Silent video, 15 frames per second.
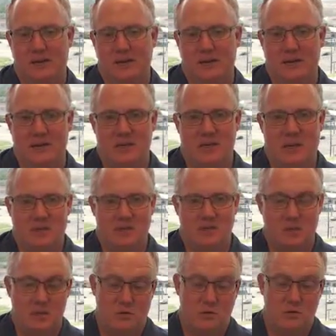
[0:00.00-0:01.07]
And then
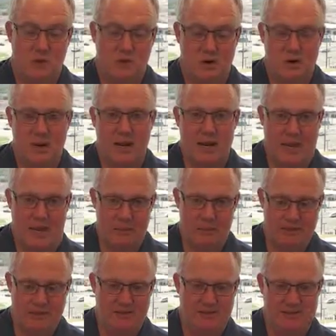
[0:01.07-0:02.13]
also the craggy
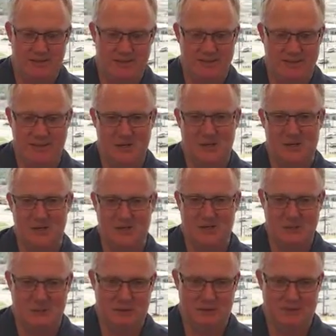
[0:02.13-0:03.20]
beaches, the
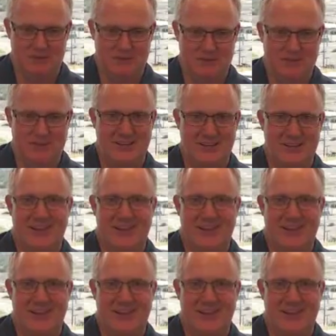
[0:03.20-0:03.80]
interesting beaches.